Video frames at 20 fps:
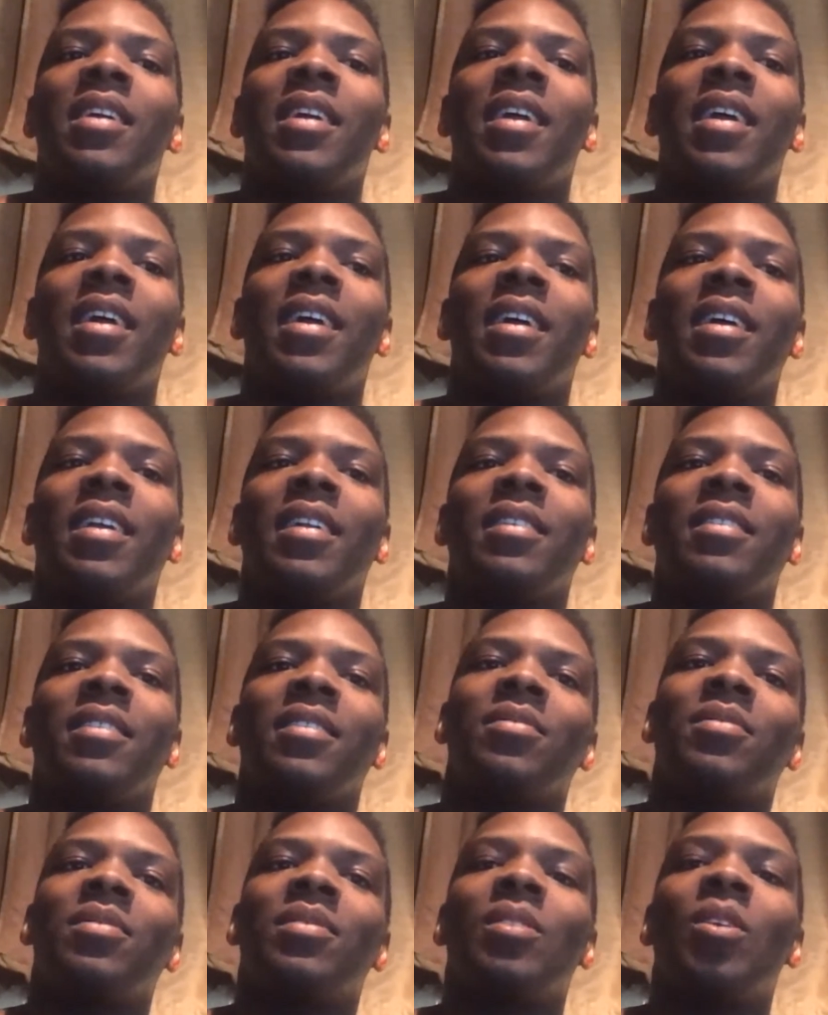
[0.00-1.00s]
and
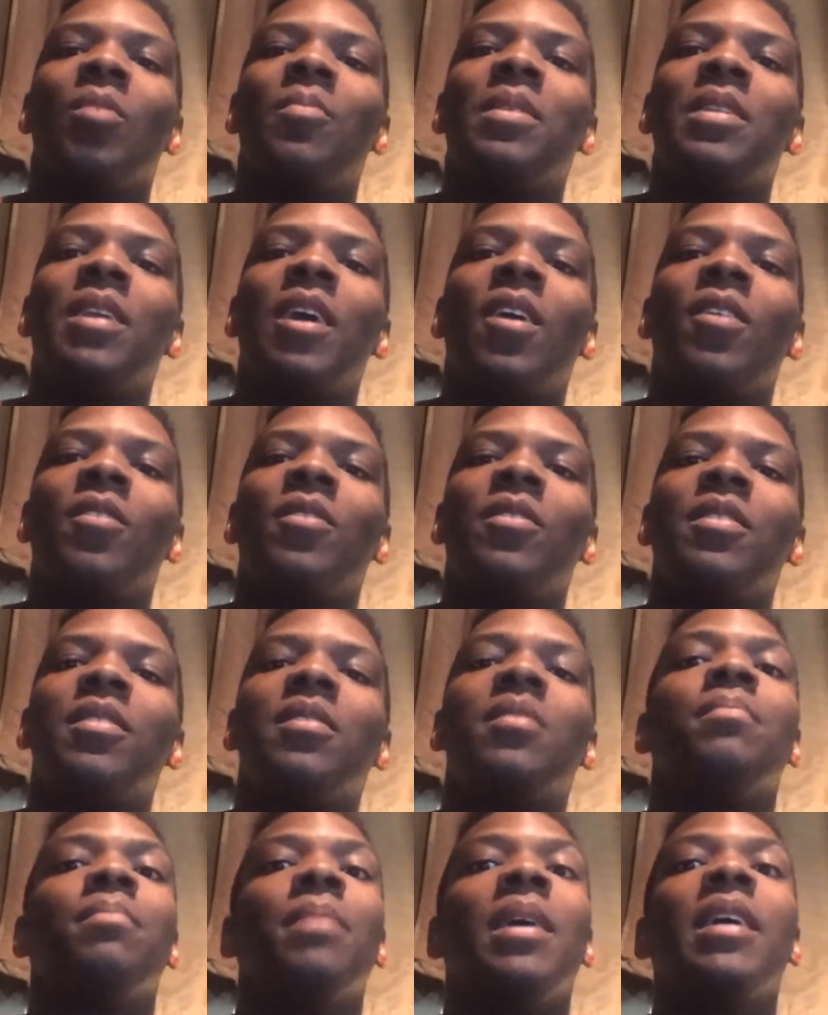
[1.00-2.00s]
this will slow me down on
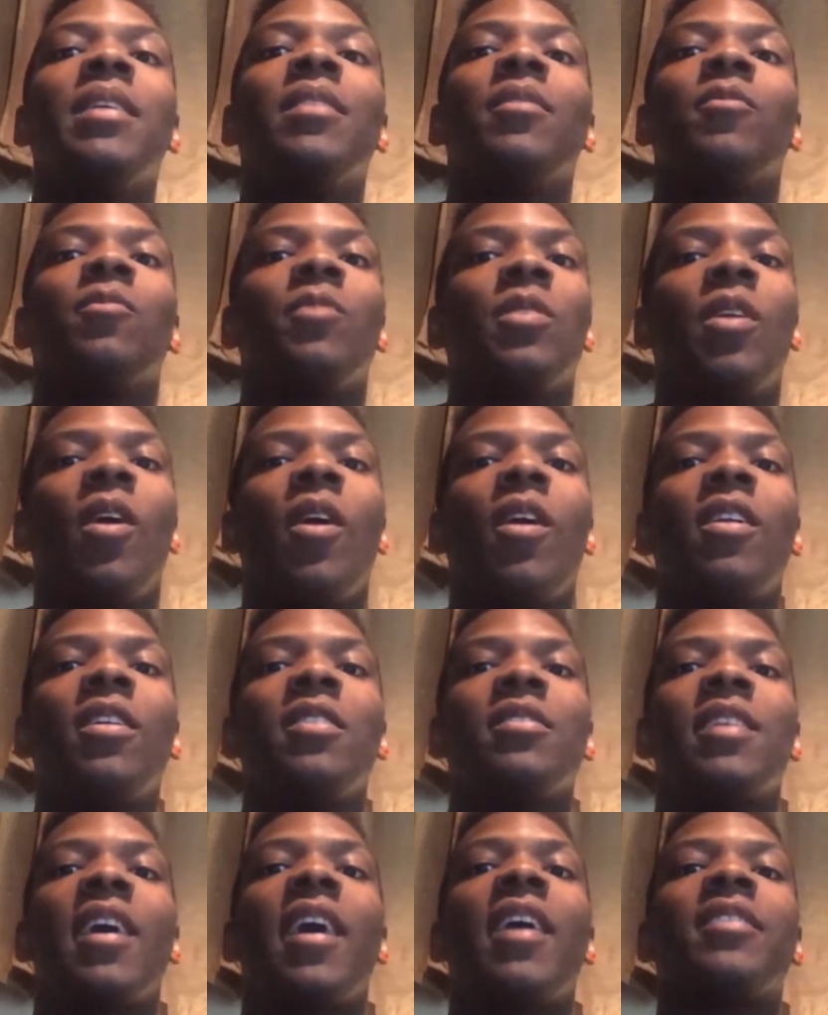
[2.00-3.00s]
this, but
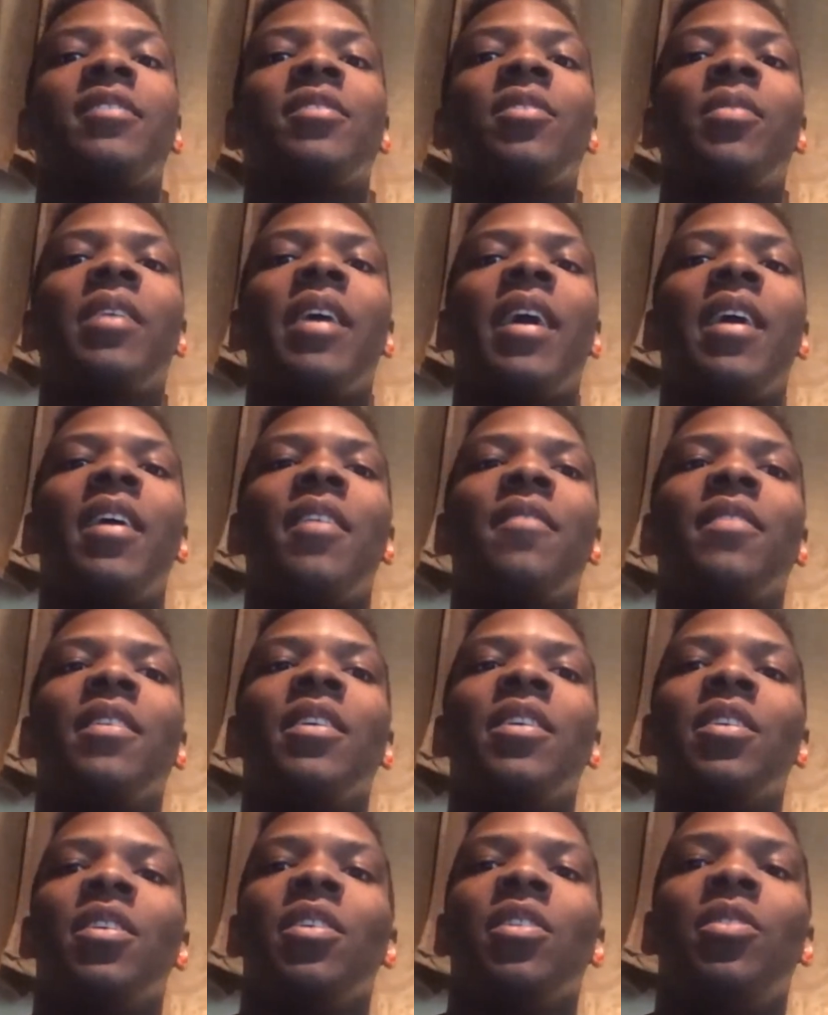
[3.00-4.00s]
regardless, I still have
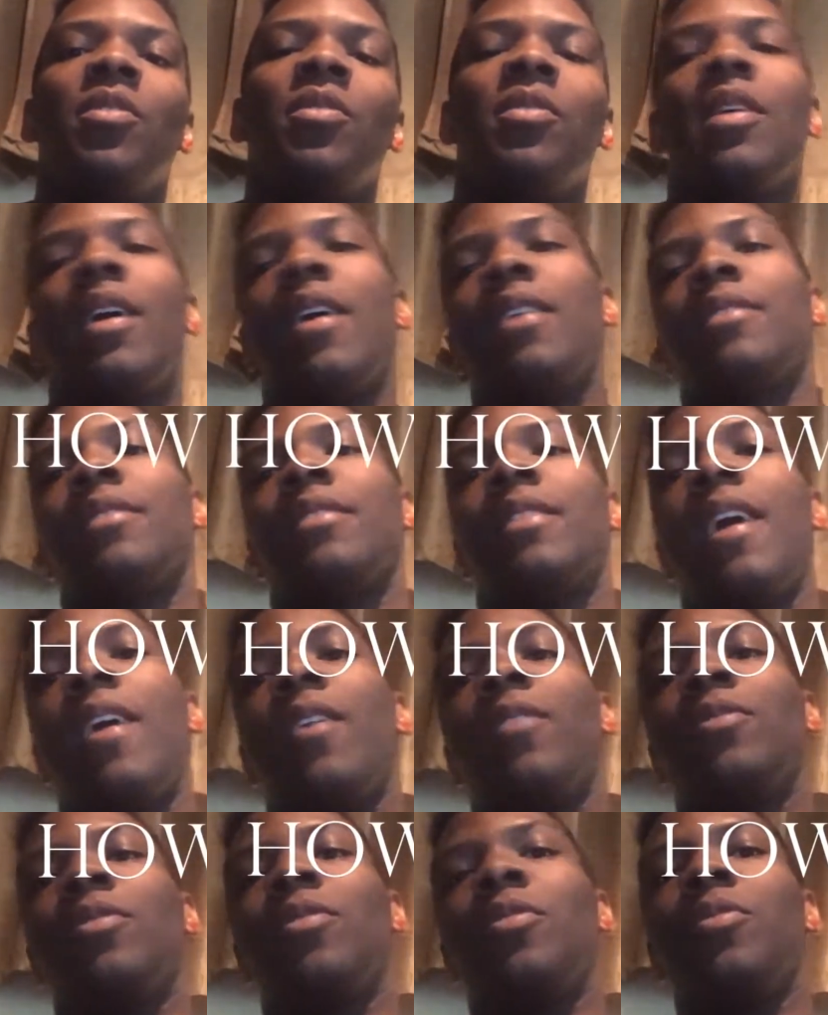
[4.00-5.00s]
you guys'
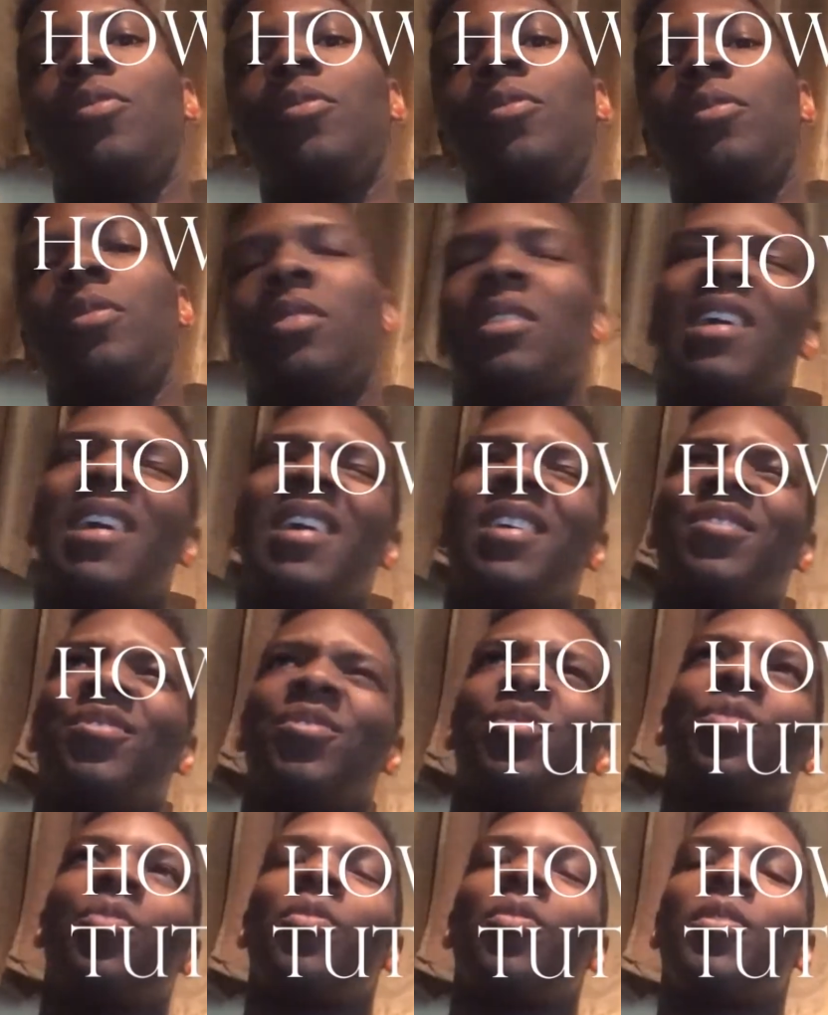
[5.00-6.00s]
how-to /
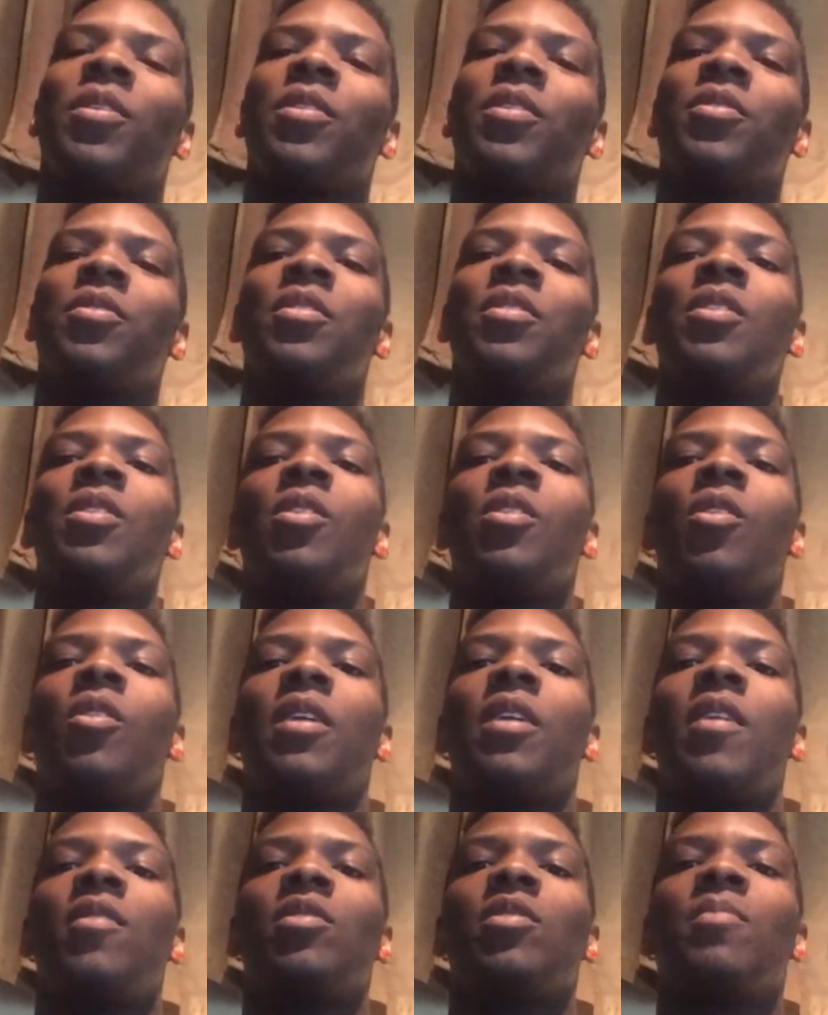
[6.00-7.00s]
tutorial
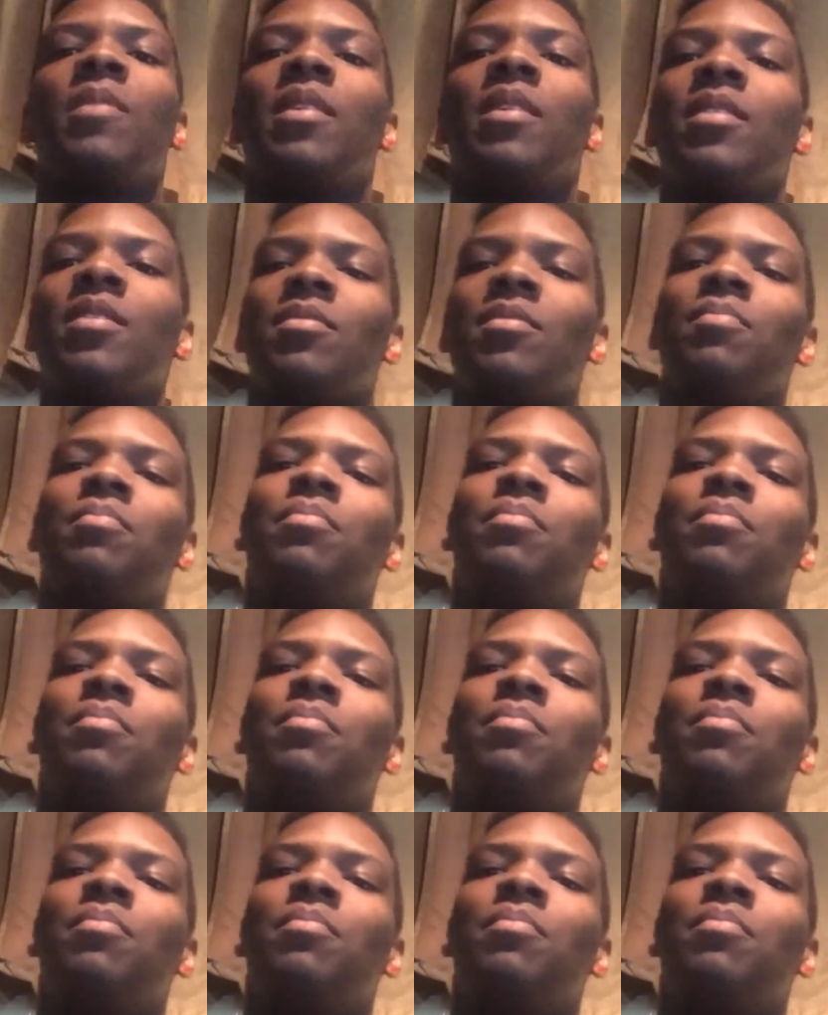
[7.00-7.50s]
on how to make this